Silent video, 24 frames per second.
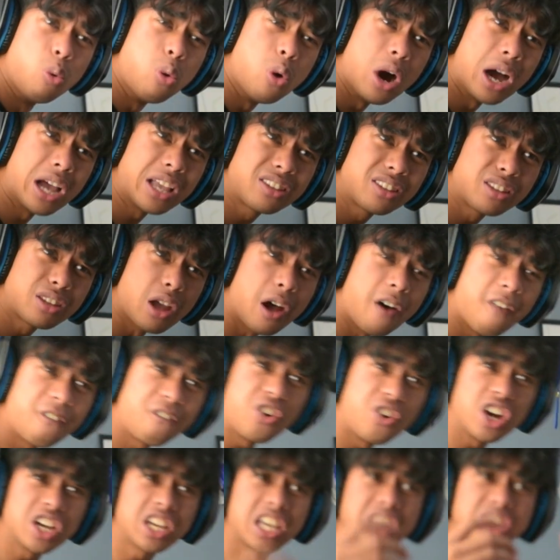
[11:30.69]
What the
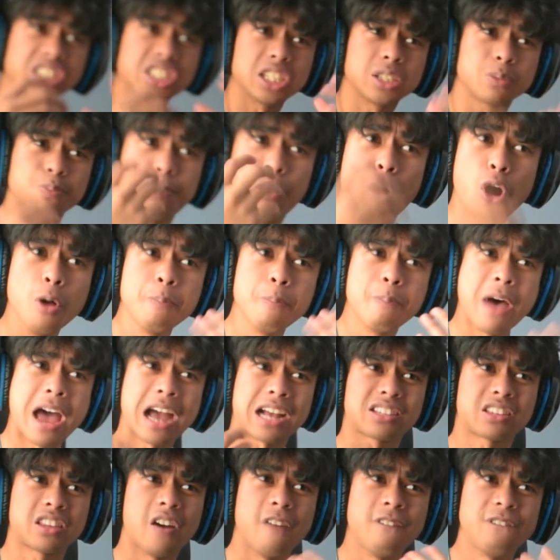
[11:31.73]
fuck? He just pulled
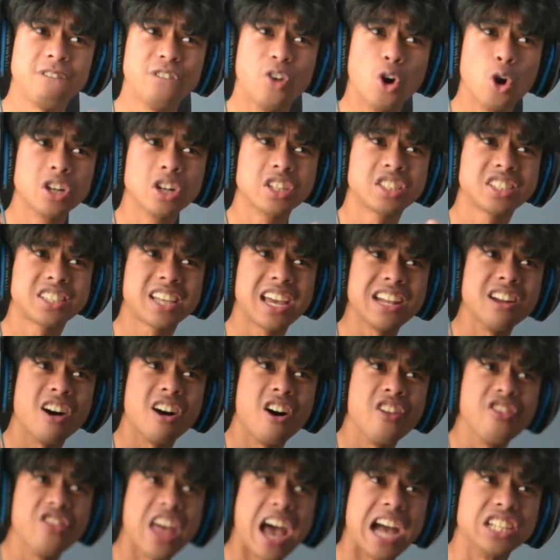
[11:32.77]
back the foreskin on